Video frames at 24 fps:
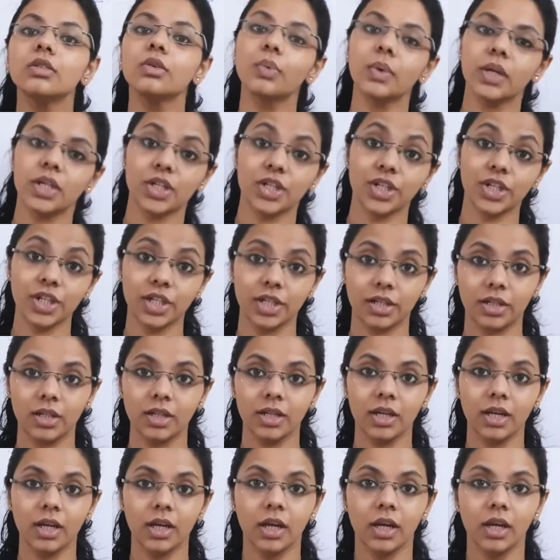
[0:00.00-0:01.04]
question,
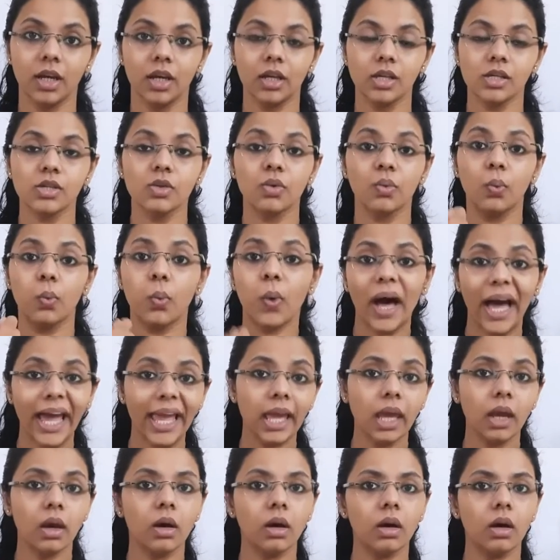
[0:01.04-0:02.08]
so
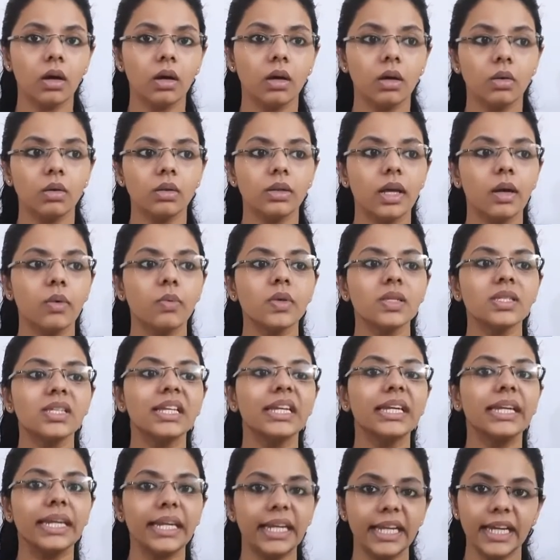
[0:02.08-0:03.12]
why there was a
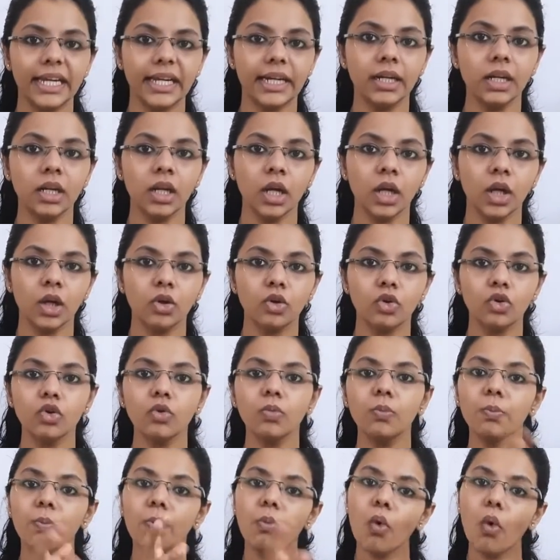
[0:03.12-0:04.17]
need to
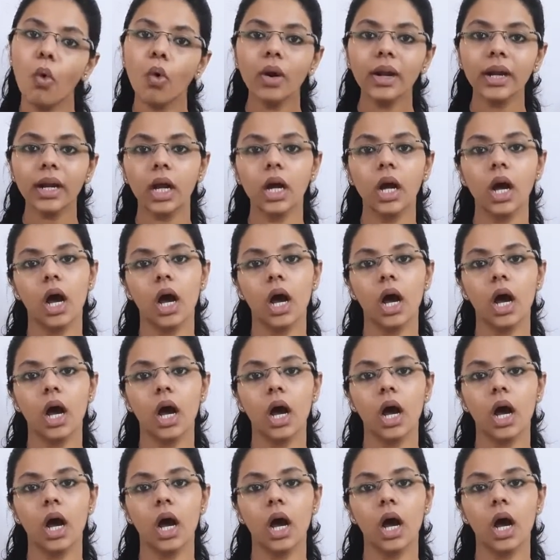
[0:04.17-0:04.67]
more